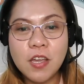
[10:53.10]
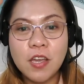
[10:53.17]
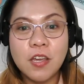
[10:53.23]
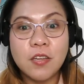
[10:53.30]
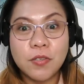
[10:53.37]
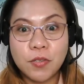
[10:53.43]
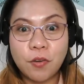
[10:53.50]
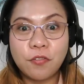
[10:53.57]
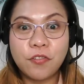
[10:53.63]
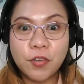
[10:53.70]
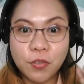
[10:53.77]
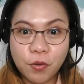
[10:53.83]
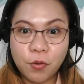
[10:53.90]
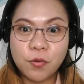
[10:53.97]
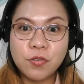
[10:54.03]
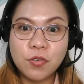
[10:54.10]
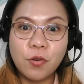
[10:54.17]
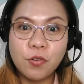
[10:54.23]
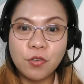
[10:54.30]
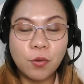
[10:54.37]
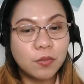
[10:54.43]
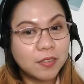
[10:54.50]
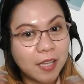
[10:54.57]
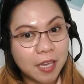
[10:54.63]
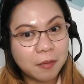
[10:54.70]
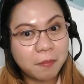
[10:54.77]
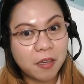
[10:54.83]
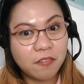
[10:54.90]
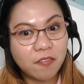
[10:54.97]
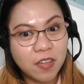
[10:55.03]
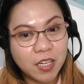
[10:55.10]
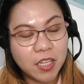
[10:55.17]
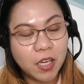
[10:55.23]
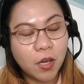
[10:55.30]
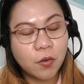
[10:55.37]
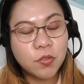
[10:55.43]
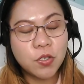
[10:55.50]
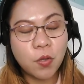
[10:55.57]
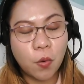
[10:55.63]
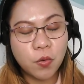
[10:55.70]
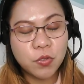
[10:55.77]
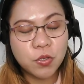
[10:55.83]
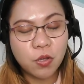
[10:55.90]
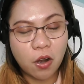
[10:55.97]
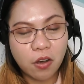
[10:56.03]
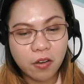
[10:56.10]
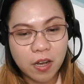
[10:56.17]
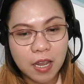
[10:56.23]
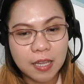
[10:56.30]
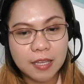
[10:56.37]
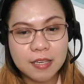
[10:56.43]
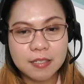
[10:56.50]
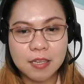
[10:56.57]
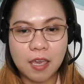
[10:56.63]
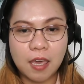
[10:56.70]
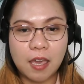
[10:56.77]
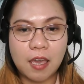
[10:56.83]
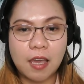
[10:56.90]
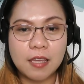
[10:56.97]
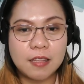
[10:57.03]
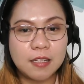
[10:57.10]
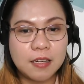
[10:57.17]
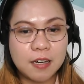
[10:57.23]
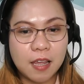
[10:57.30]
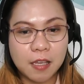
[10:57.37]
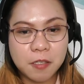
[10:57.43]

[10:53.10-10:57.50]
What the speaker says: So for those who don't like my video, so sorry, kasi I didn't